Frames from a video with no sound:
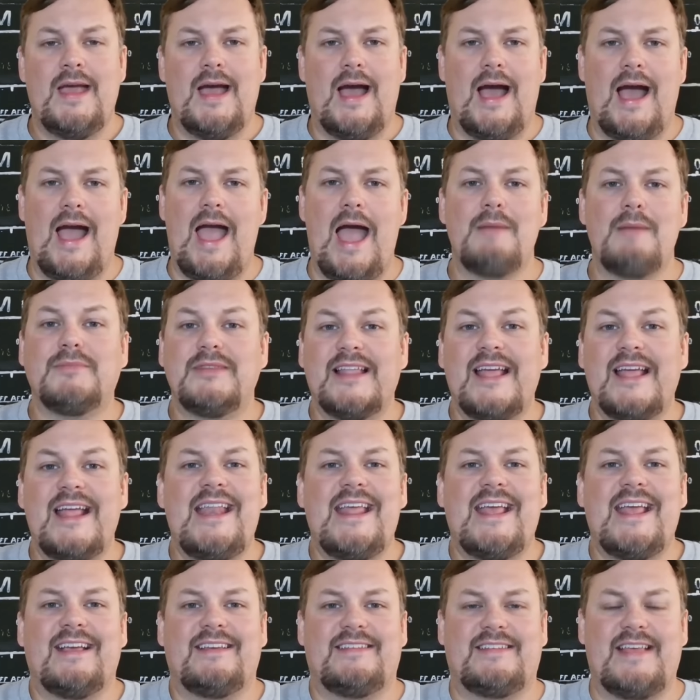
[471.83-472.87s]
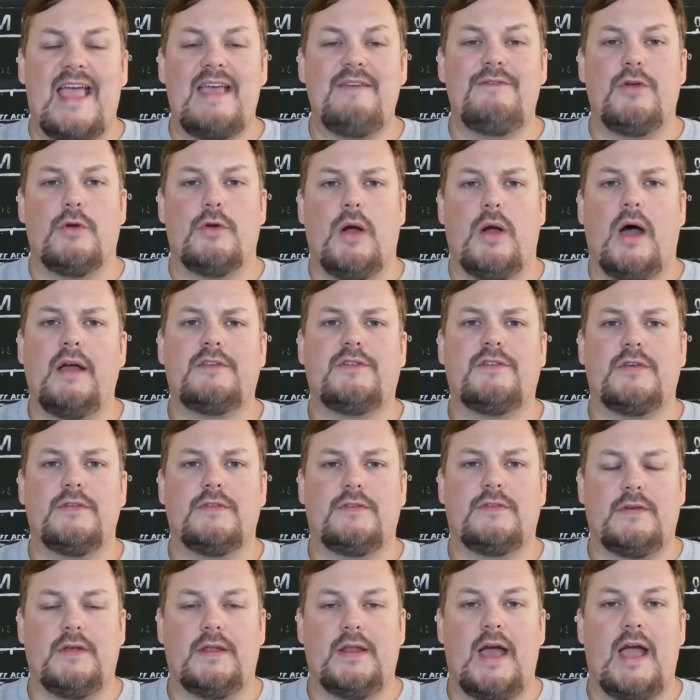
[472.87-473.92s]
I'm leaning Xavier
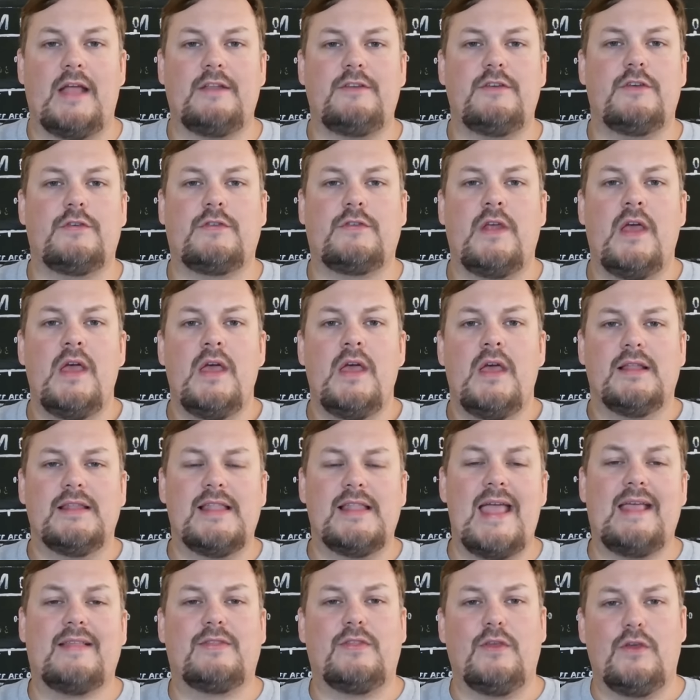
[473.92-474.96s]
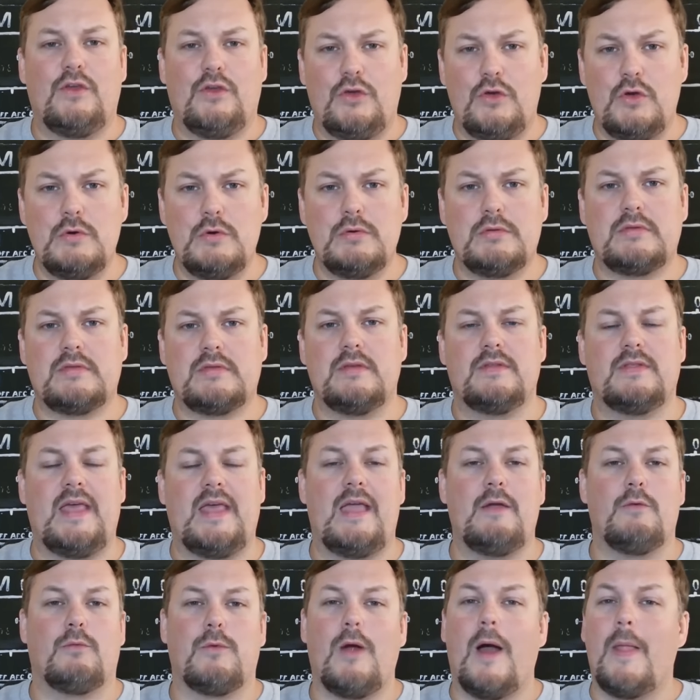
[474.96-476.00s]
Hutchinson. I just like the youth.
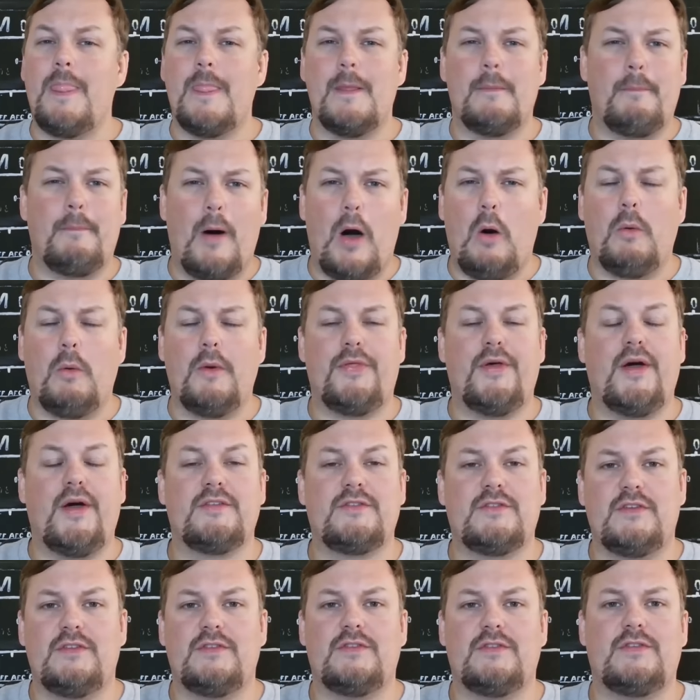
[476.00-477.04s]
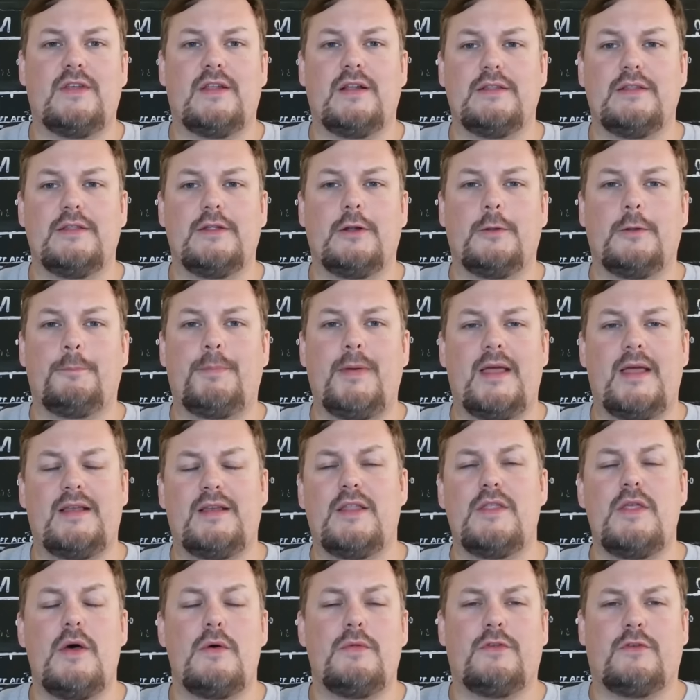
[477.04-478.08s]
They run the ball with Hutchinson a little bit.
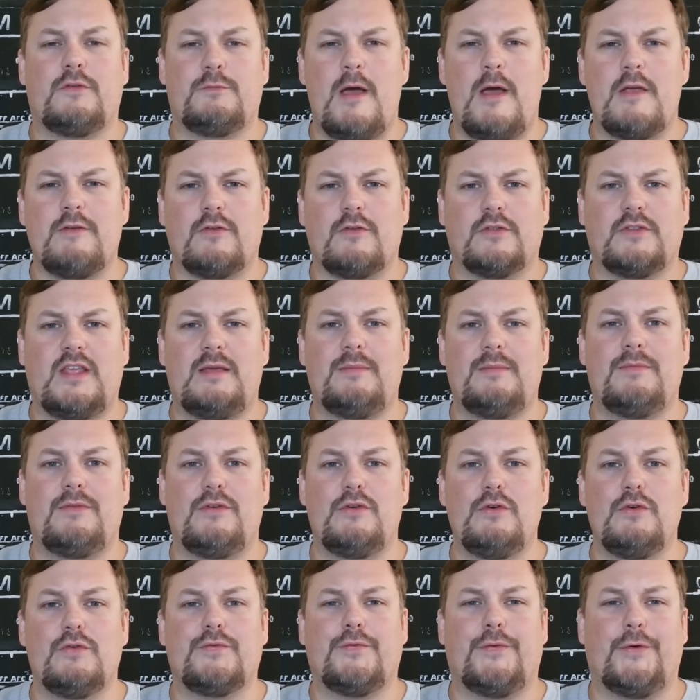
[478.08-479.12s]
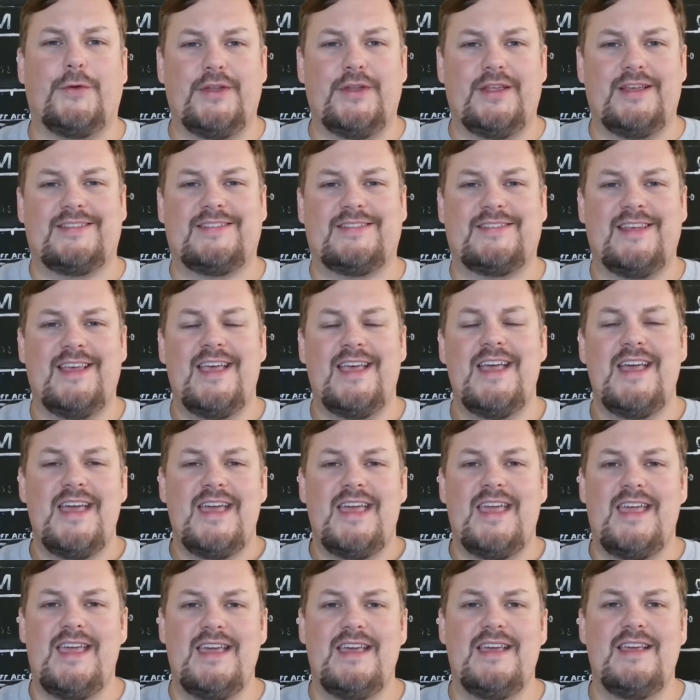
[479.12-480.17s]
And though the special team's usefulness
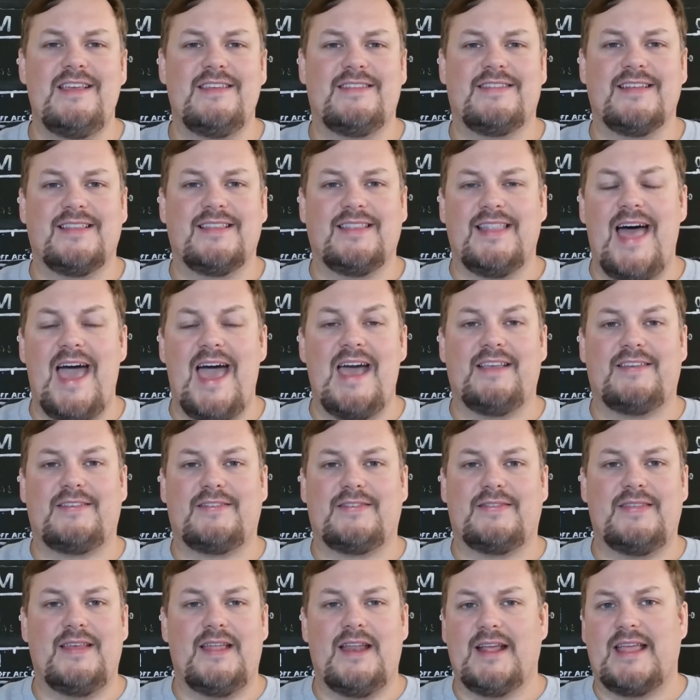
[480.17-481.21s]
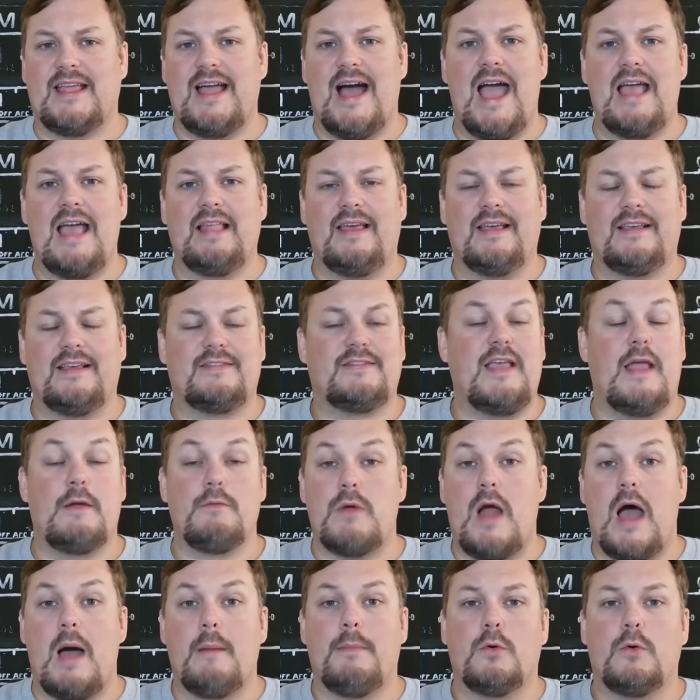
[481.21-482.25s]
is less than a guy like, say,
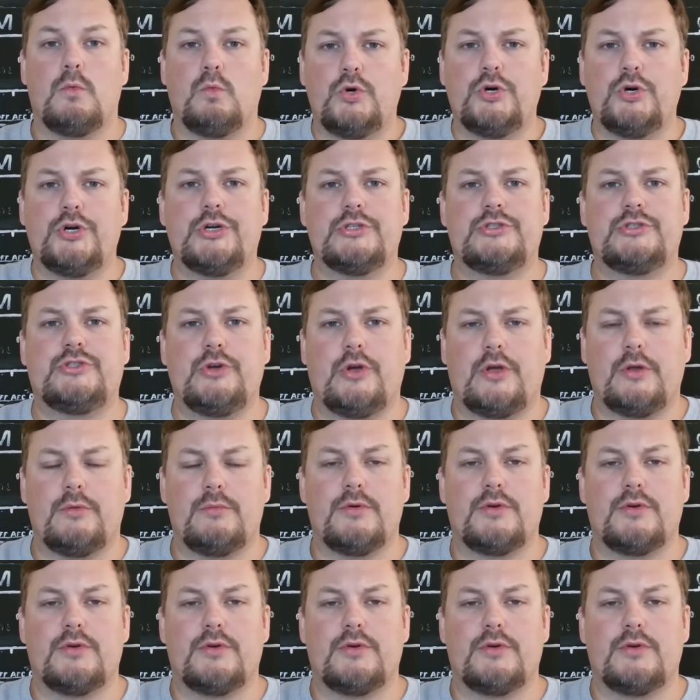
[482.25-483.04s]
Robert Woods, who can